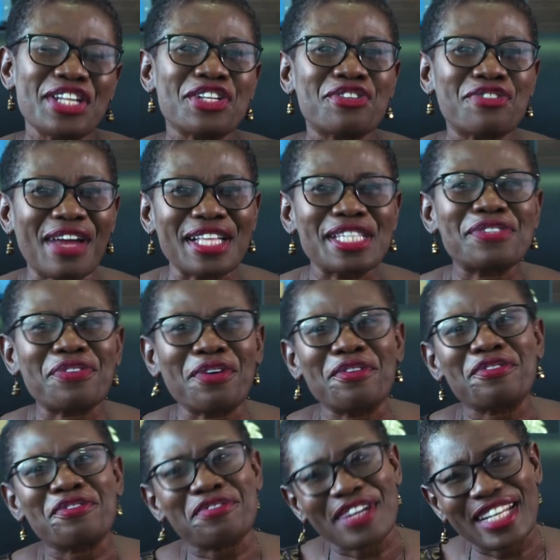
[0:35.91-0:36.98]

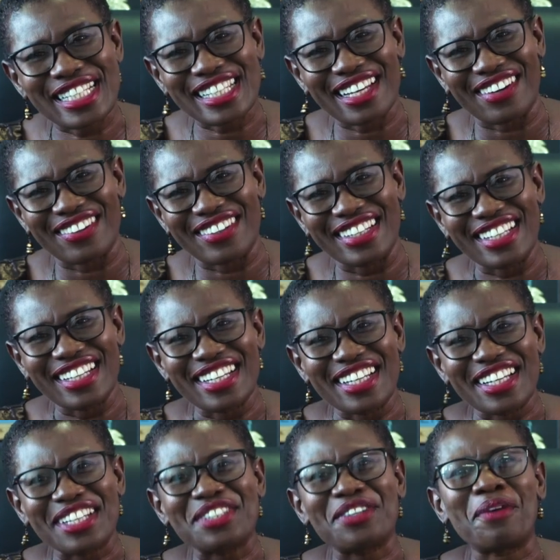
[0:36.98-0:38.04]
Transform Freetown
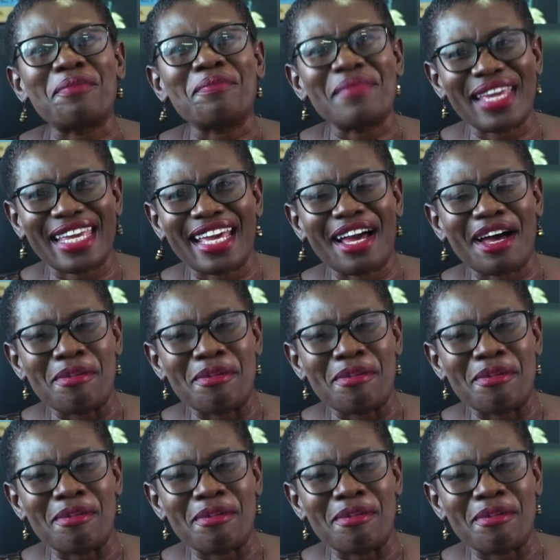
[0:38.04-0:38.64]
don't make